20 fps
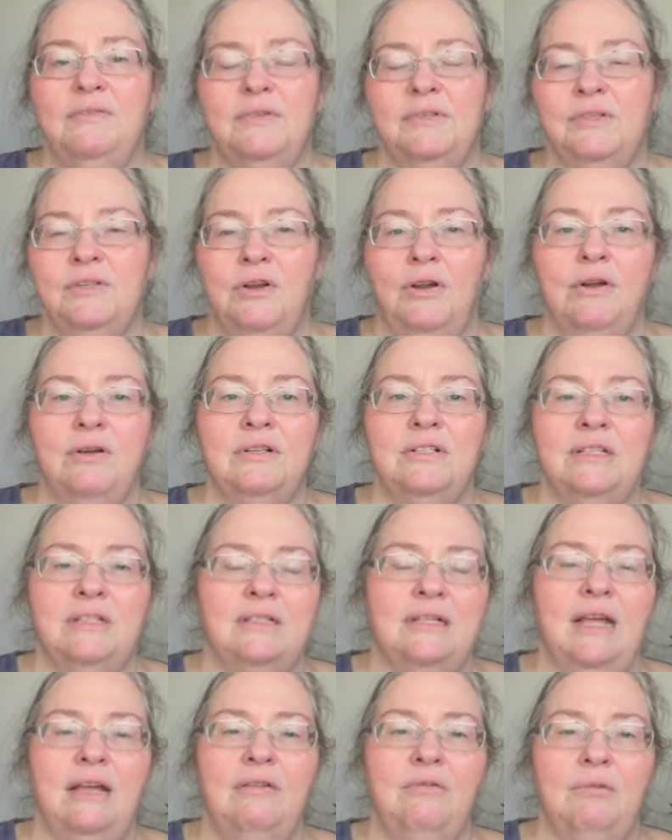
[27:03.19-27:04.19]
a skirt to
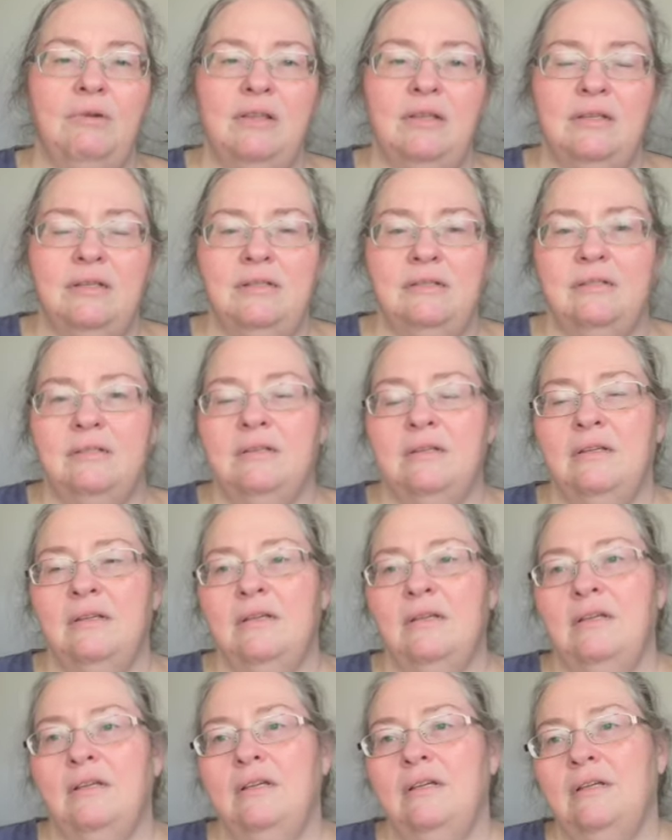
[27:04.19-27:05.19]
take with us
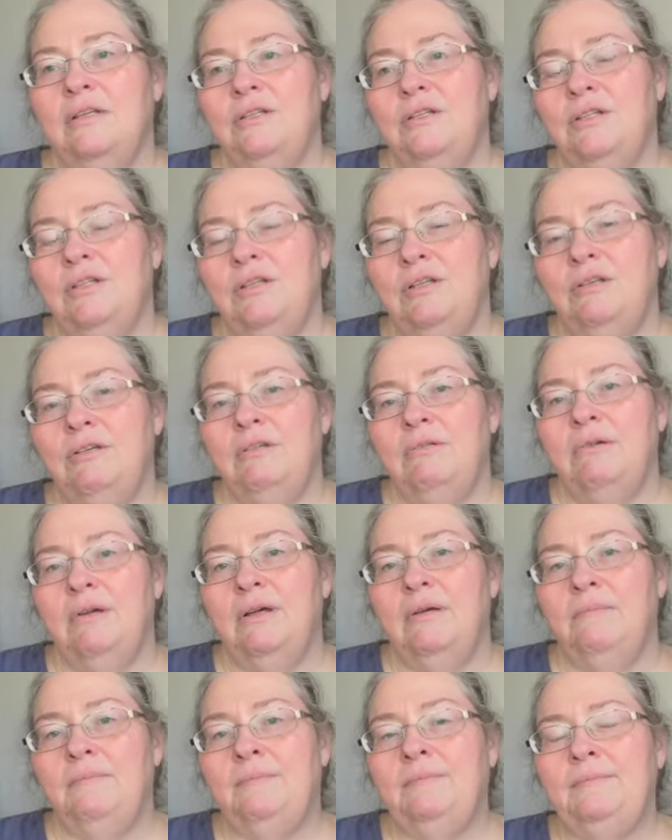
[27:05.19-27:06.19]

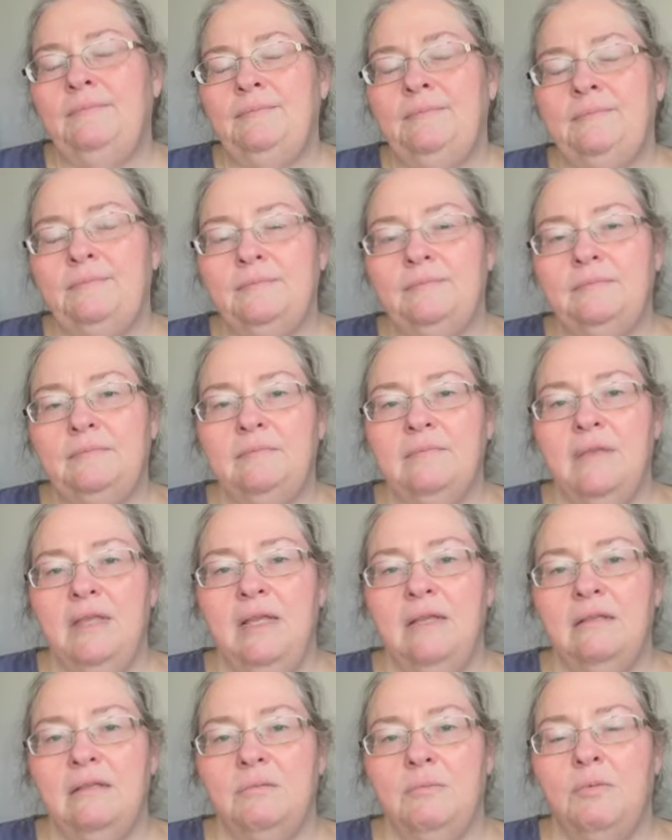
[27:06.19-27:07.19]
to
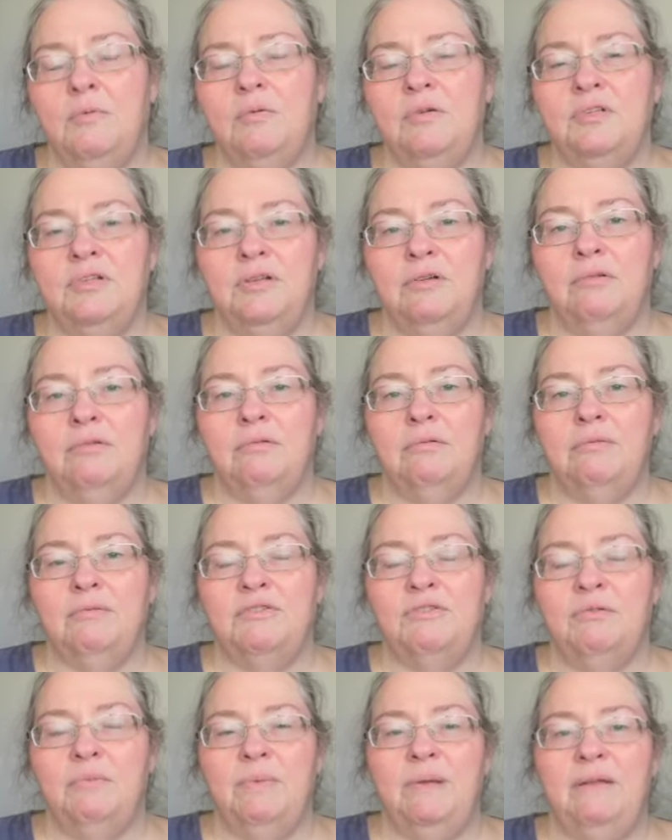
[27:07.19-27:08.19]
Portugal,
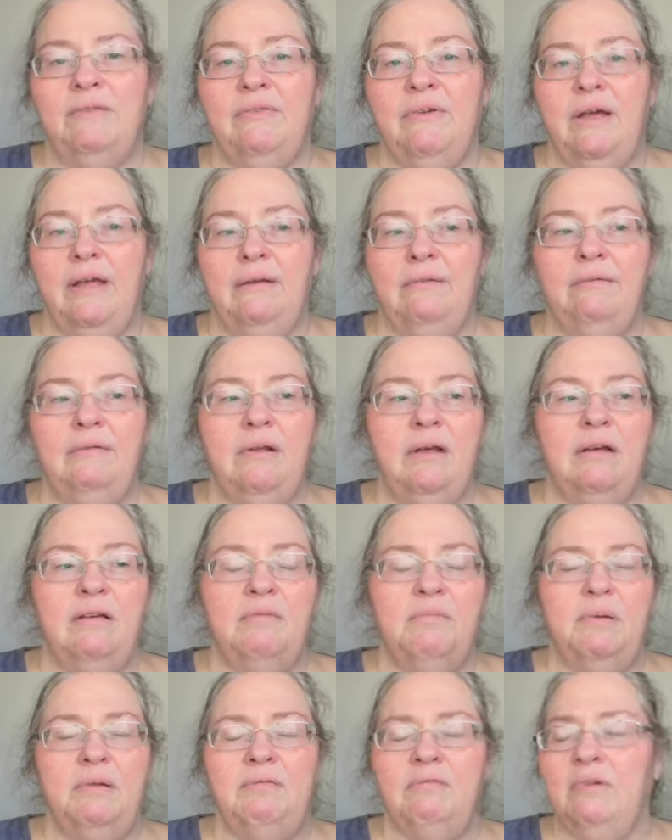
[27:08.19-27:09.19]
which will be fun.
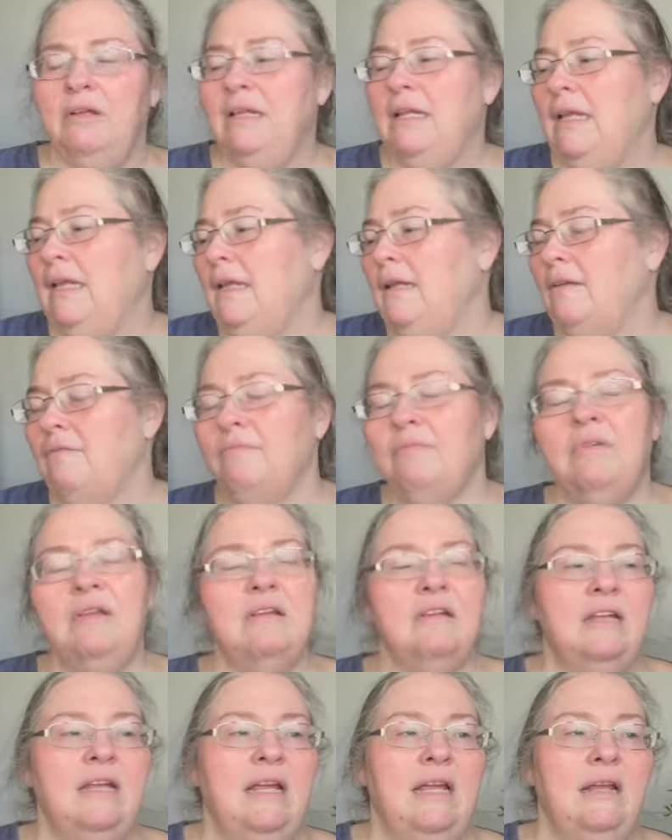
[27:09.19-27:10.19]
I've been really
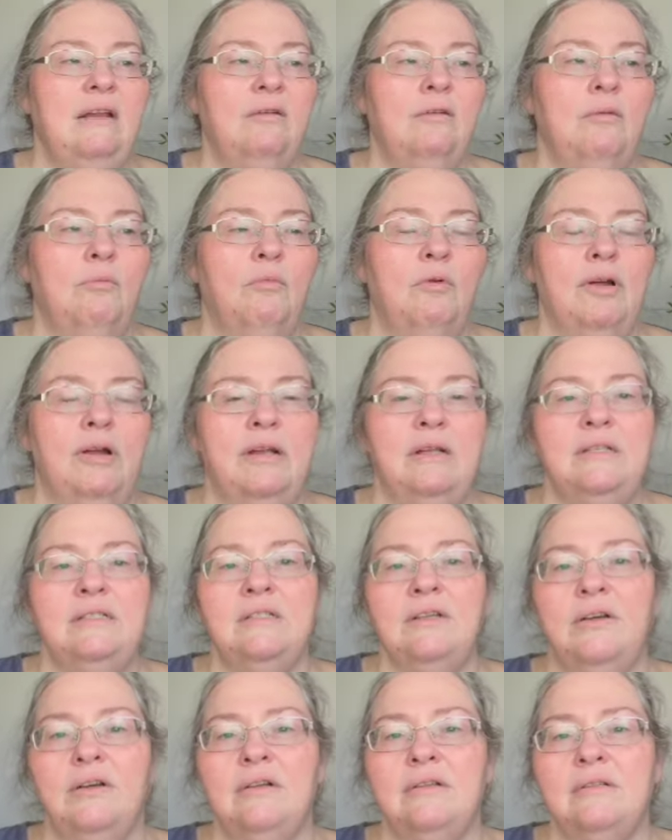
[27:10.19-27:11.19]
keen on wearing
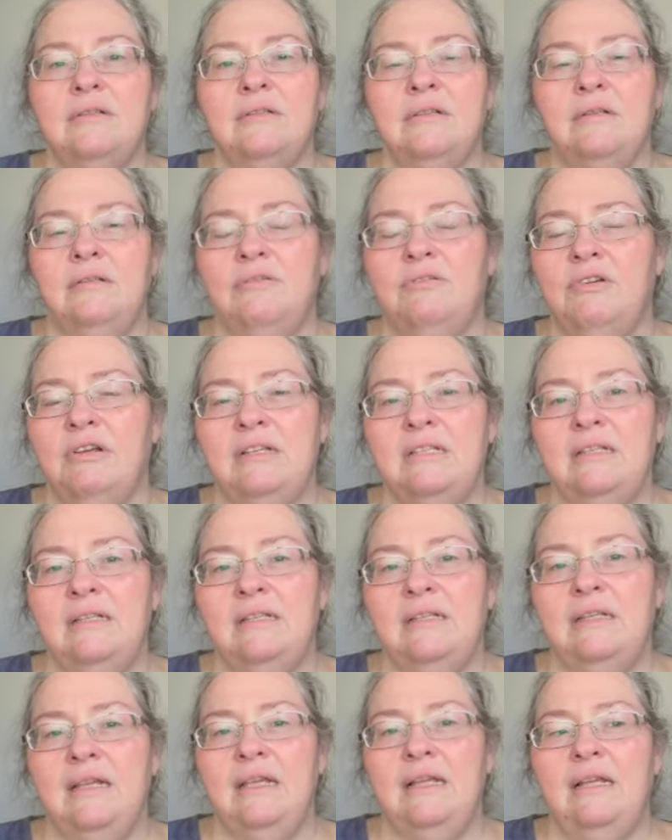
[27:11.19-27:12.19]
skirts and
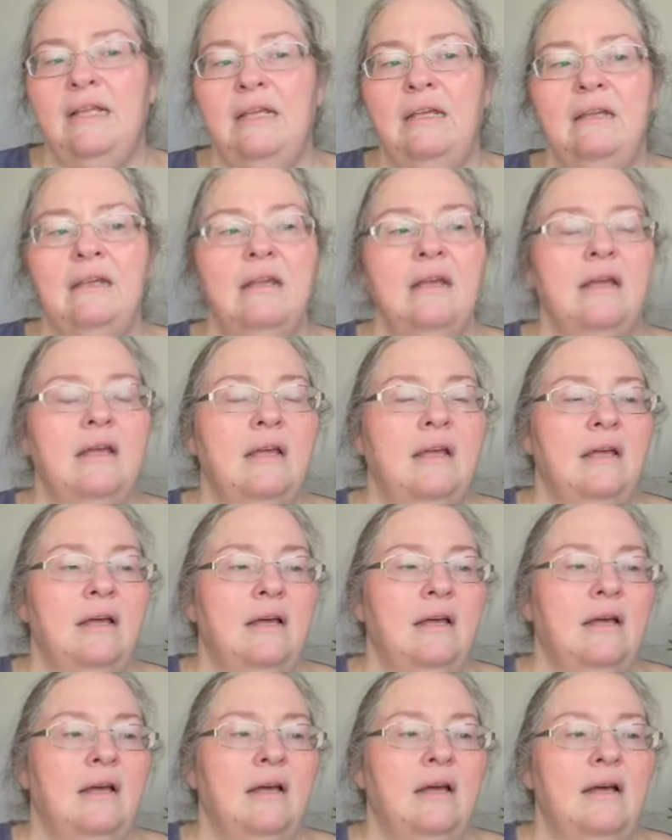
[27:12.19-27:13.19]
dresses lately,
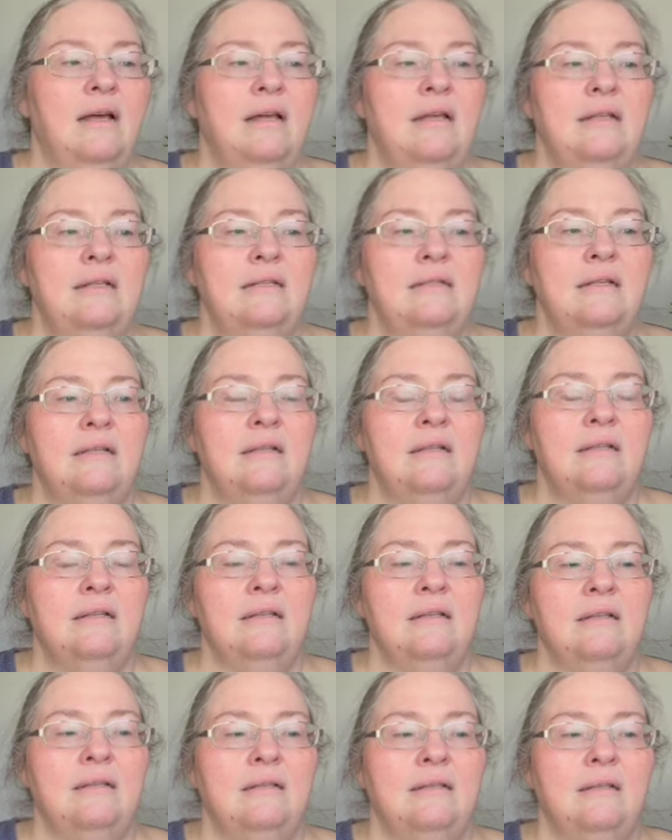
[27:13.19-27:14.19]
and
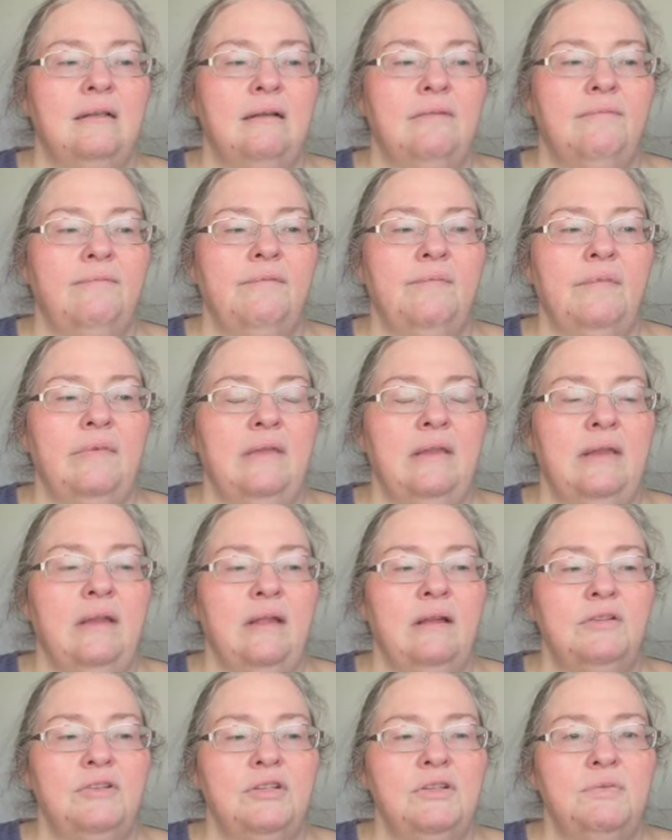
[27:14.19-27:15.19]

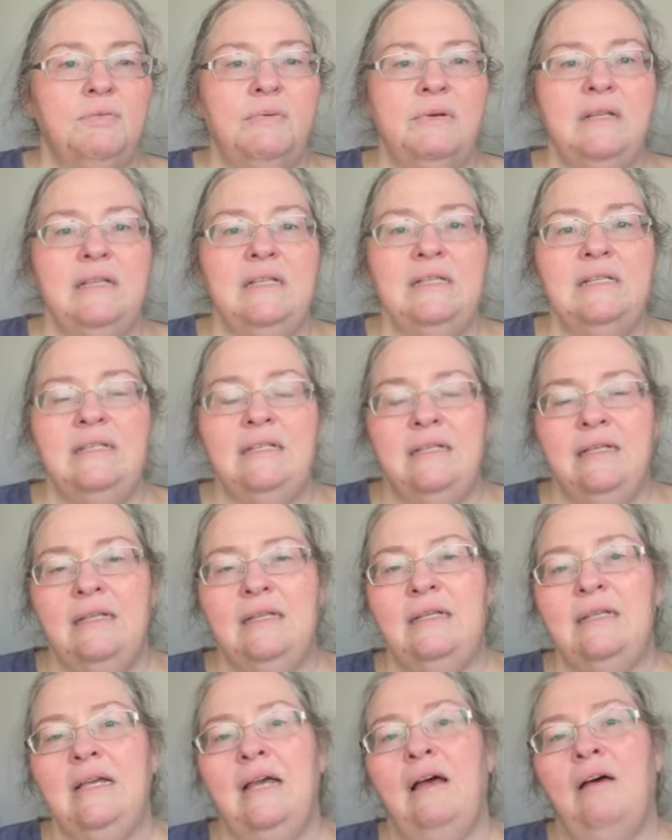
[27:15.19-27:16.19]
I just want to
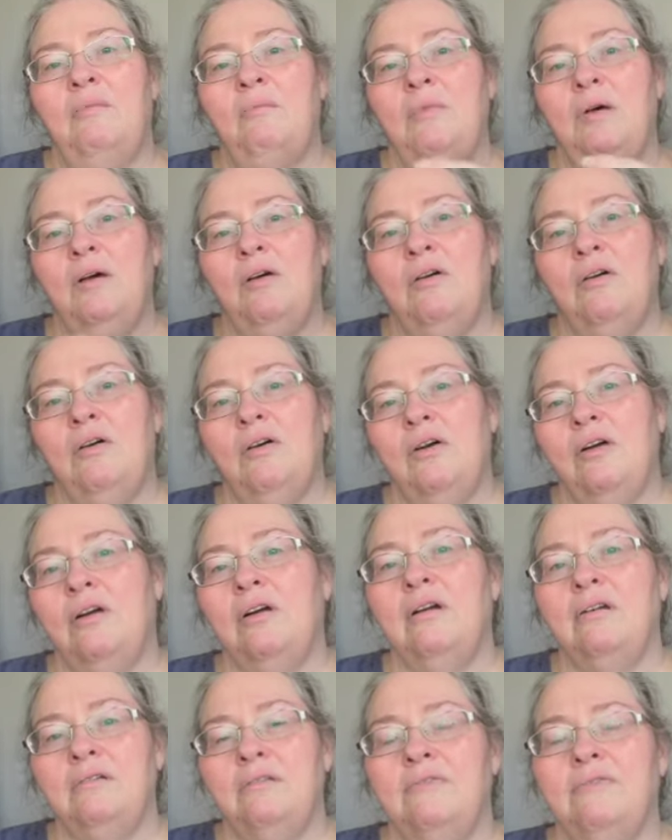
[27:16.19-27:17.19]
send out my
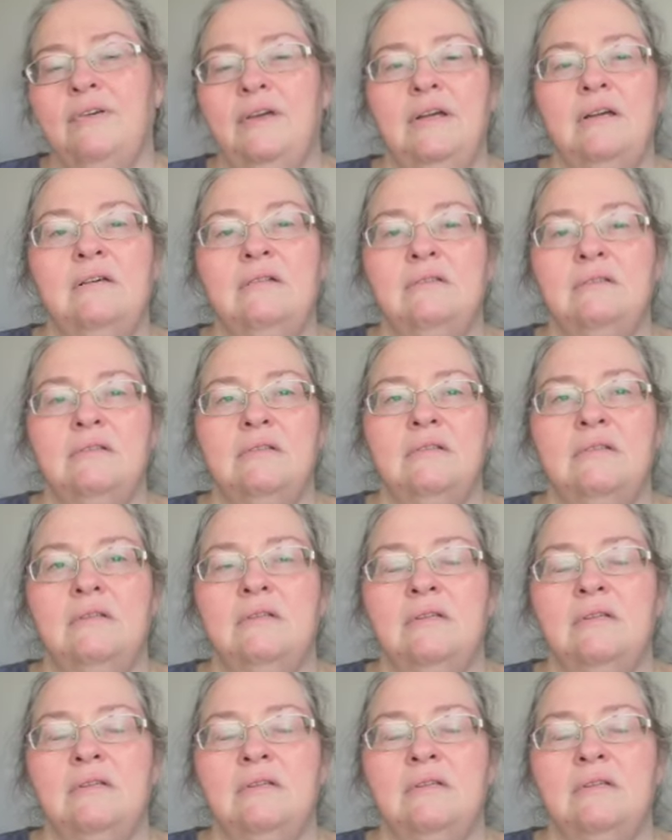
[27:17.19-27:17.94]
heartfelt